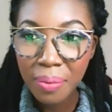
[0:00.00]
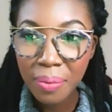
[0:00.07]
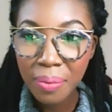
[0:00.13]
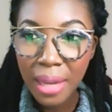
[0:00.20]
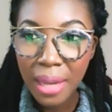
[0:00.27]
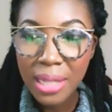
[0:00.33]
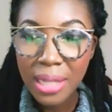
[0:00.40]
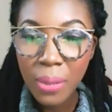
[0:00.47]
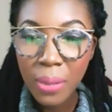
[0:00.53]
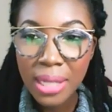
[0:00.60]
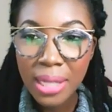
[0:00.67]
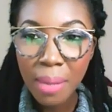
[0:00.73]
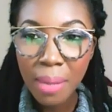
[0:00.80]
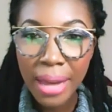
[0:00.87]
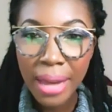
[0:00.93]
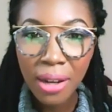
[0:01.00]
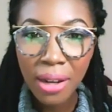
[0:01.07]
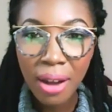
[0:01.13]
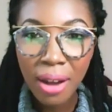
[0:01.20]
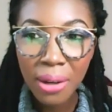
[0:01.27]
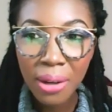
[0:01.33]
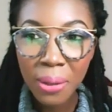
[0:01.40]
Has the Winsome hand
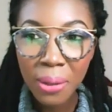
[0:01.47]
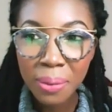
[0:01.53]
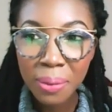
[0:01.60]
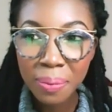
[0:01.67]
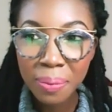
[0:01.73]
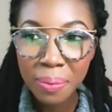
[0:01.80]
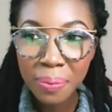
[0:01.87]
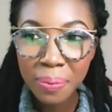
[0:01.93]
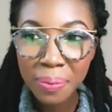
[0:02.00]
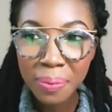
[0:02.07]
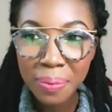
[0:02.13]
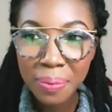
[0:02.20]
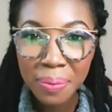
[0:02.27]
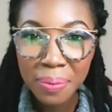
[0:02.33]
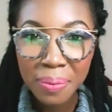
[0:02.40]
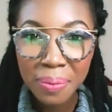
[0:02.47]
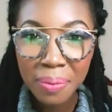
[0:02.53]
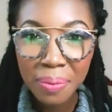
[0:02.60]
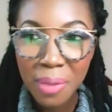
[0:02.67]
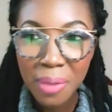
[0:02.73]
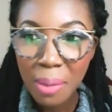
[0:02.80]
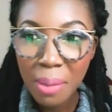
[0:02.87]
gone down?
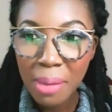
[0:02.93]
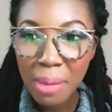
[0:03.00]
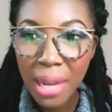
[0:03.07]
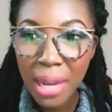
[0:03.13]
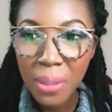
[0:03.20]
So maybe that